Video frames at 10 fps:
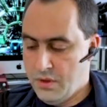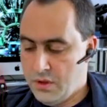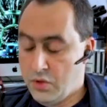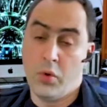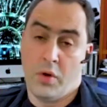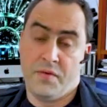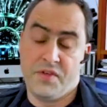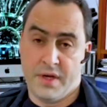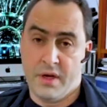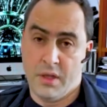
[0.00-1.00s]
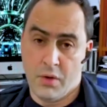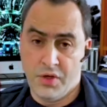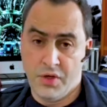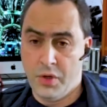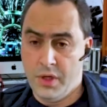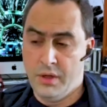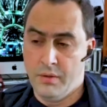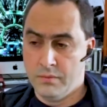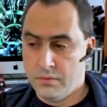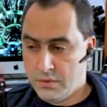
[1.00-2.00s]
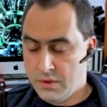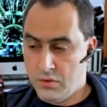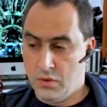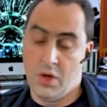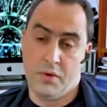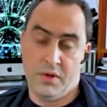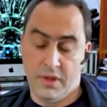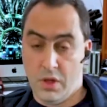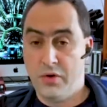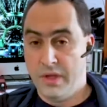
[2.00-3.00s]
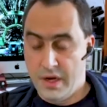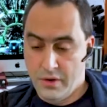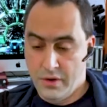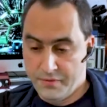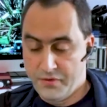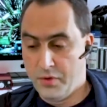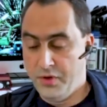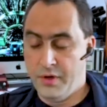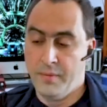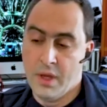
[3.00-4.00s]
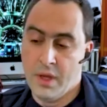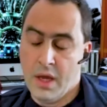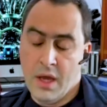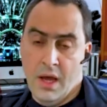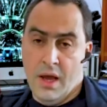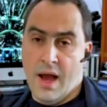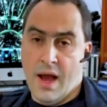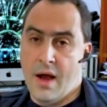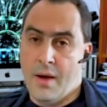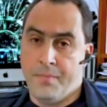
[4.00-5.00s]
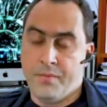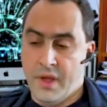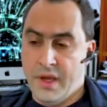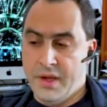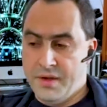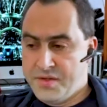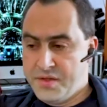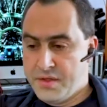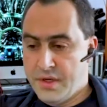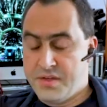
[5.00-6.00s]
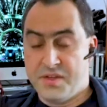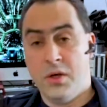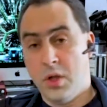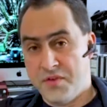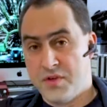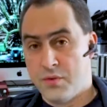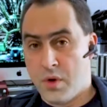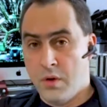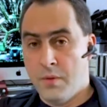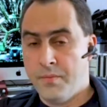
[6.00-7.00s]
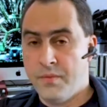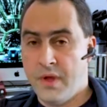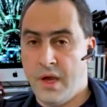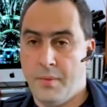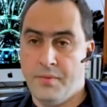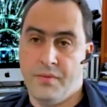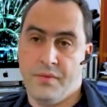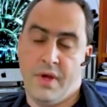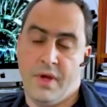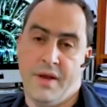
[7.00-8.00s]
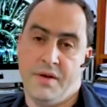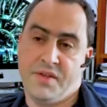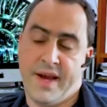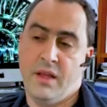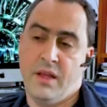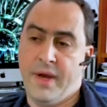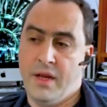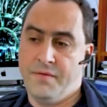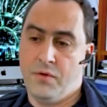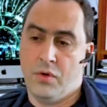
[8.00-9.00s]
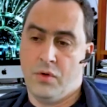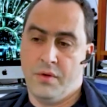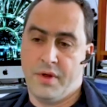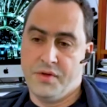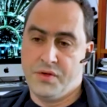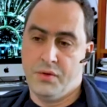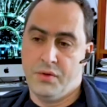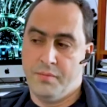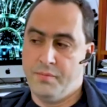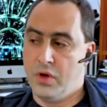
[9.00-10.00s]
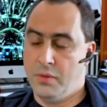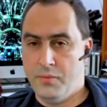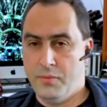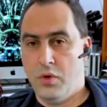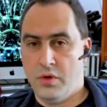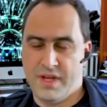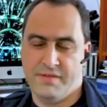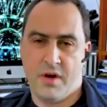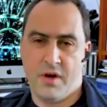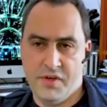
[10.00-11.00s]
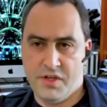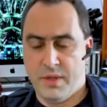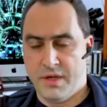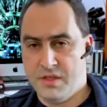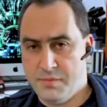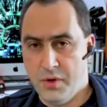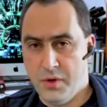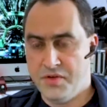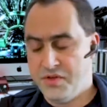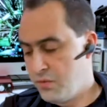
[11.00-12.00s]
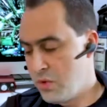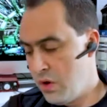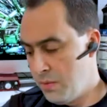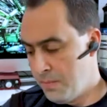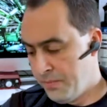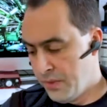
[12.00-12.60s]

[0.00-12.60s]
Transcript: LARU officer, low acuity or local area referral unit, it's a single officer role, and it's tailor-made for those who have got a bit more, say 5 years plus experience in the role.